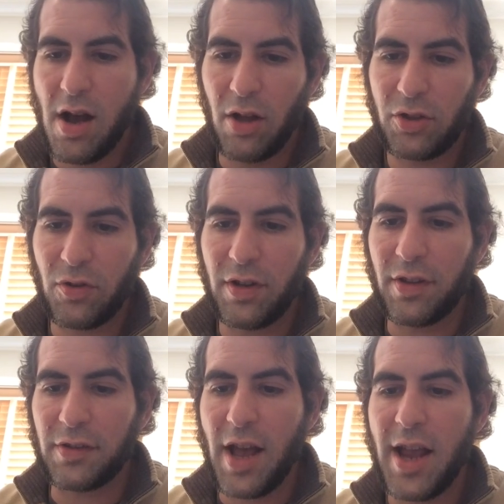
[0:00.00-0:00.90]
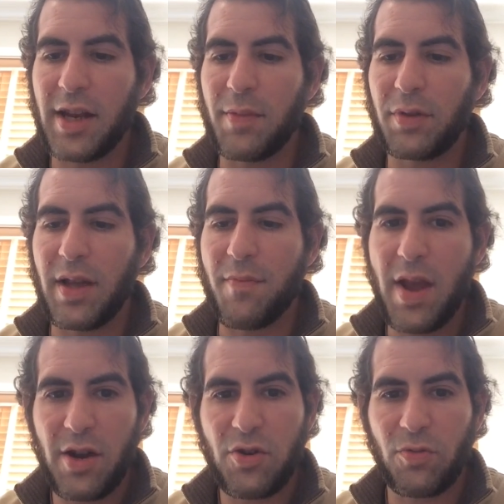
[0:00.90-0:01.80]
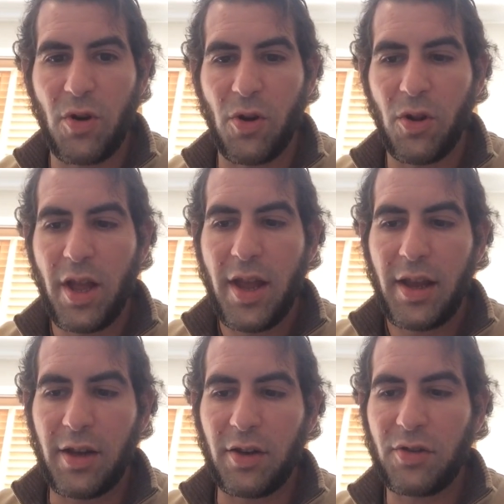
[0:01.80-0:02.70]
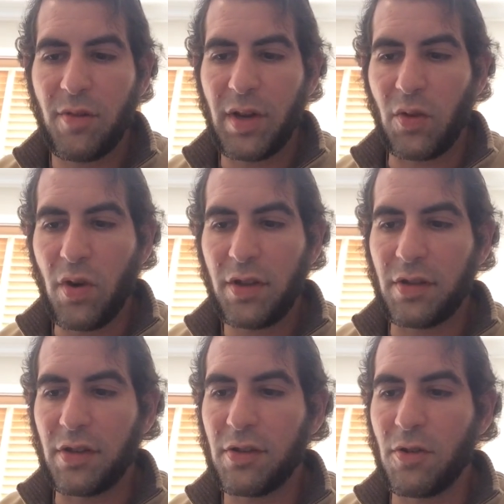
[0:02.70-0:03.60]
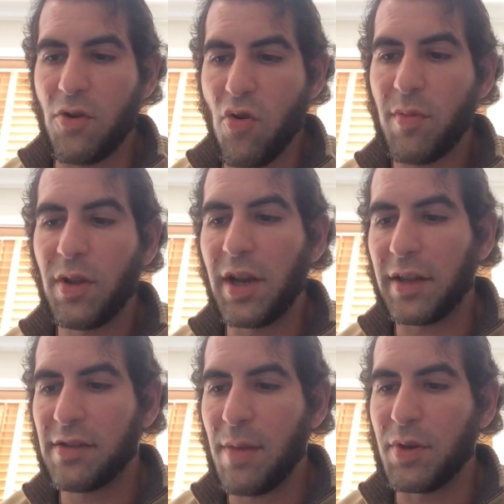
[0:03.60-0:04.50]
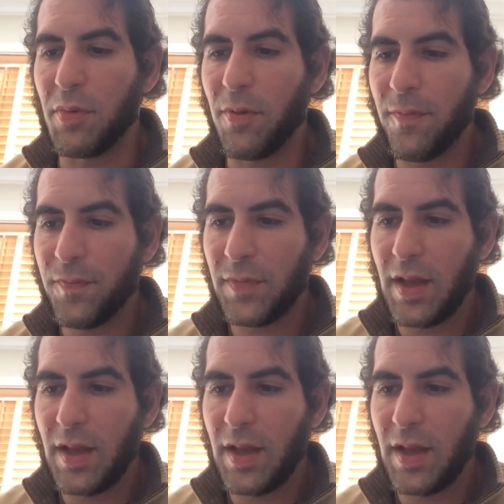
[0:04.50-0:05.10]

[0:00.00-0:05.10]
Culture and society play a major role in determining what is considered normal and acceptable.